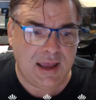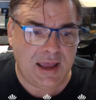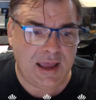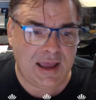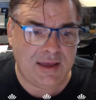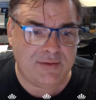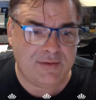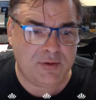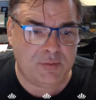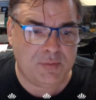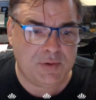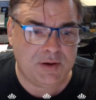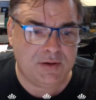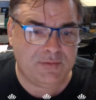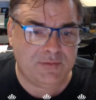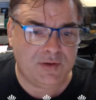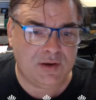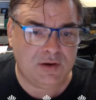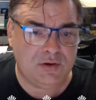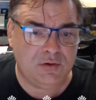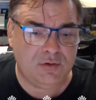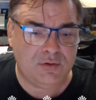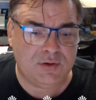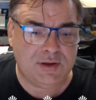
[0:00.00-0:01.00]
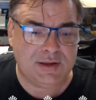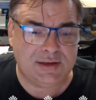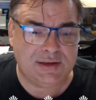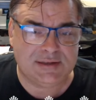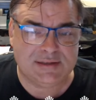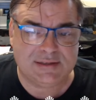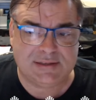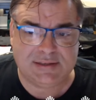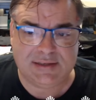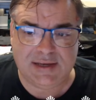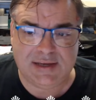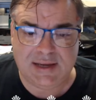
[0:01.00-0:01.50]
have a bit of a look and
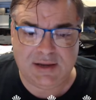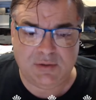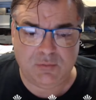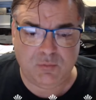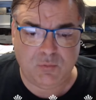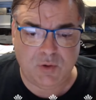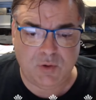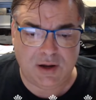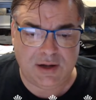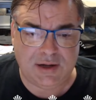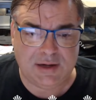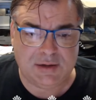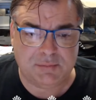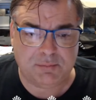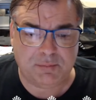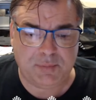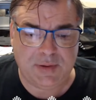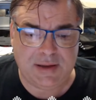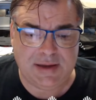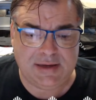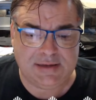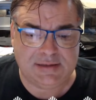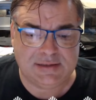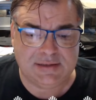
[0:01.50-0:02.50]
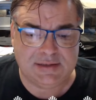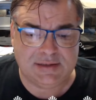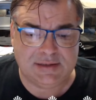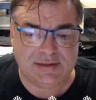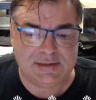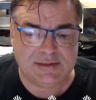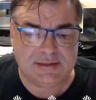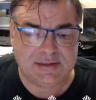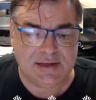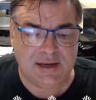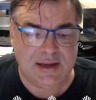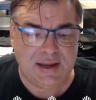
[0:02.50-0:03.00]
see what
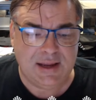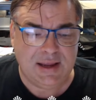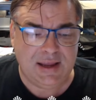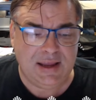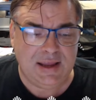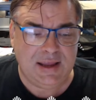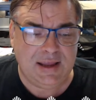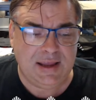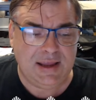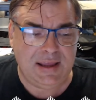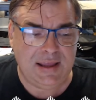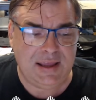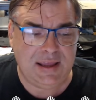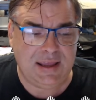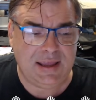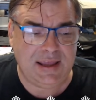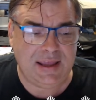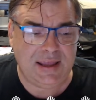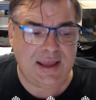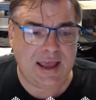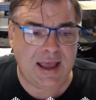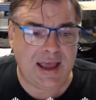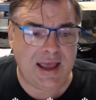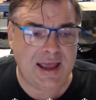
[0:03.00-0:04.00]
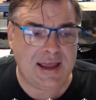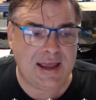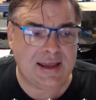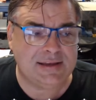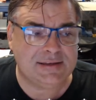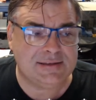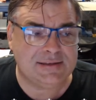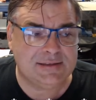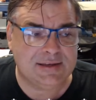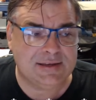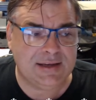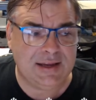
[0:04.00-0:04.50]
pieces he
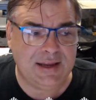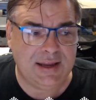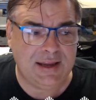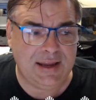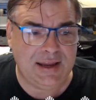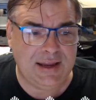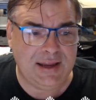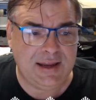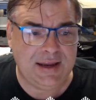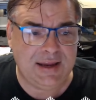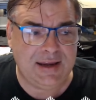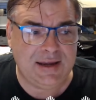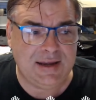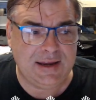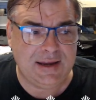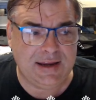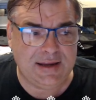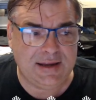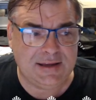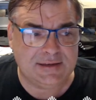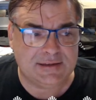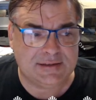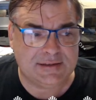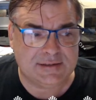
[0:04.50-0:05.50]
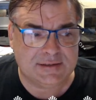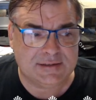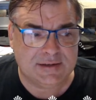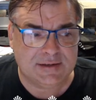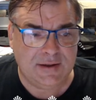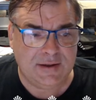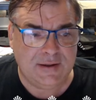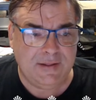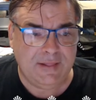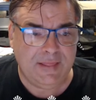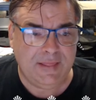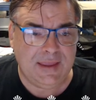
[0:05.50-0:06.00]
has in his
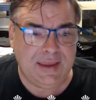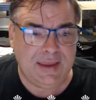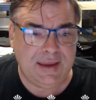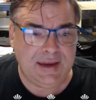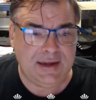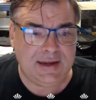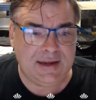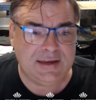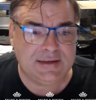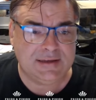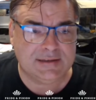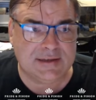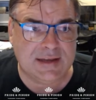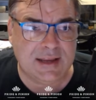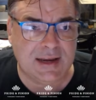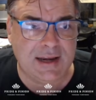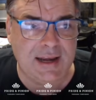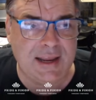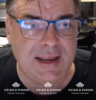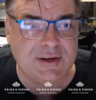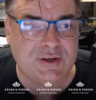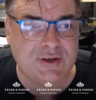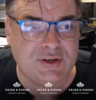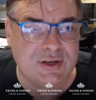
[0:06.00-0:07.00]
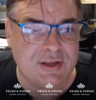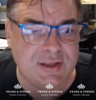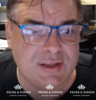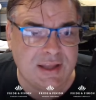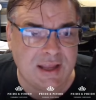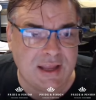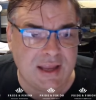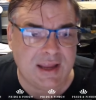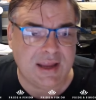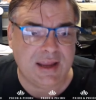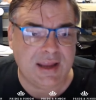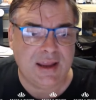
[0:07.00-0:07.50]
collection
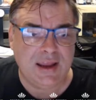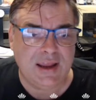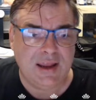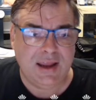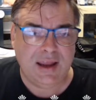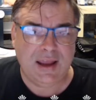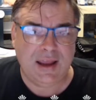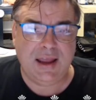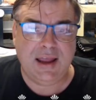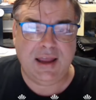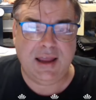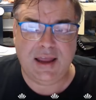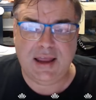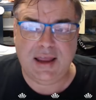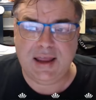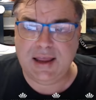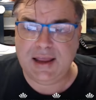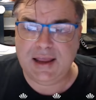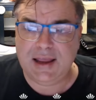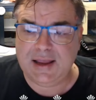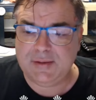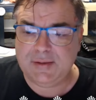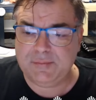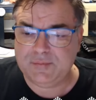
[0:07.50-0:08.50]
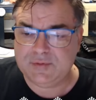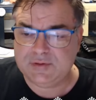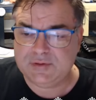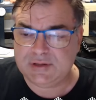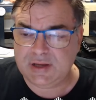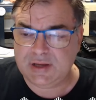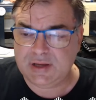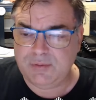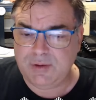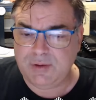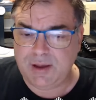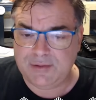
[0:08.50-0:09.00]
there.
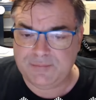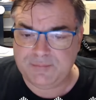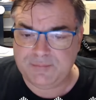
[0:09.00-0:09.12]
So